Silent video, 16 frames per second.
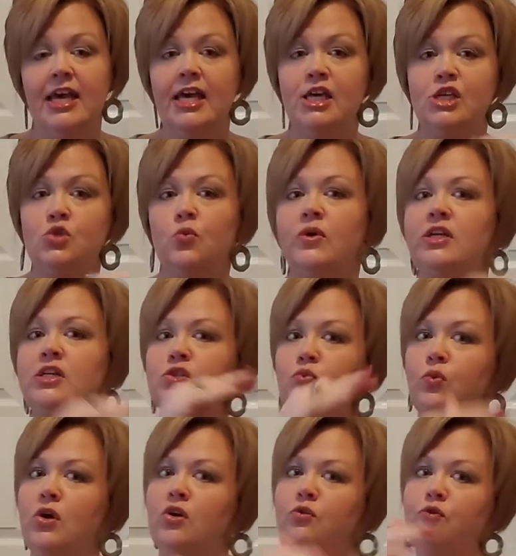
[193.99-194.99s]
is we just
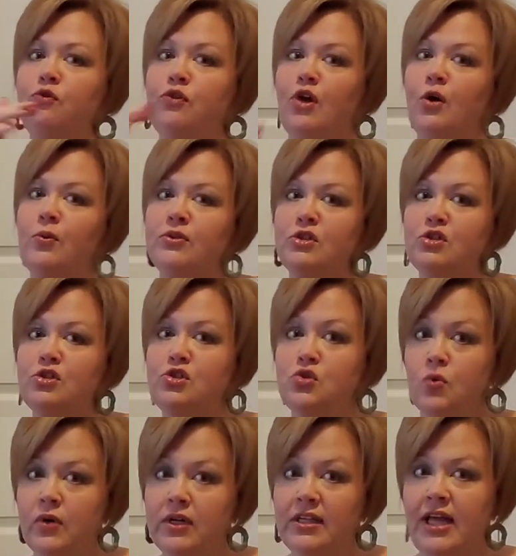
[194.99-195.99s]
want to flow with the
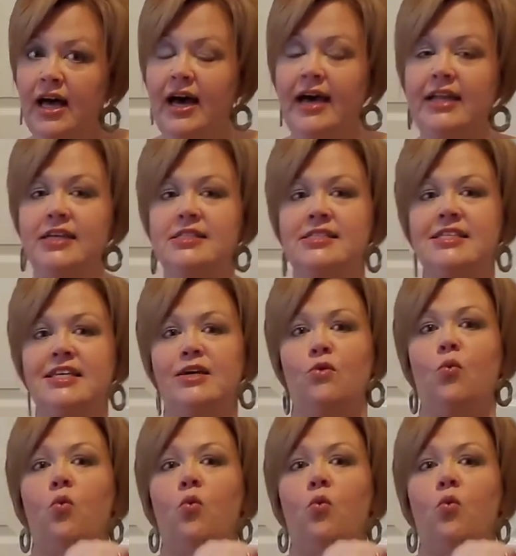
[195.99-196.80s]
storyline and seeing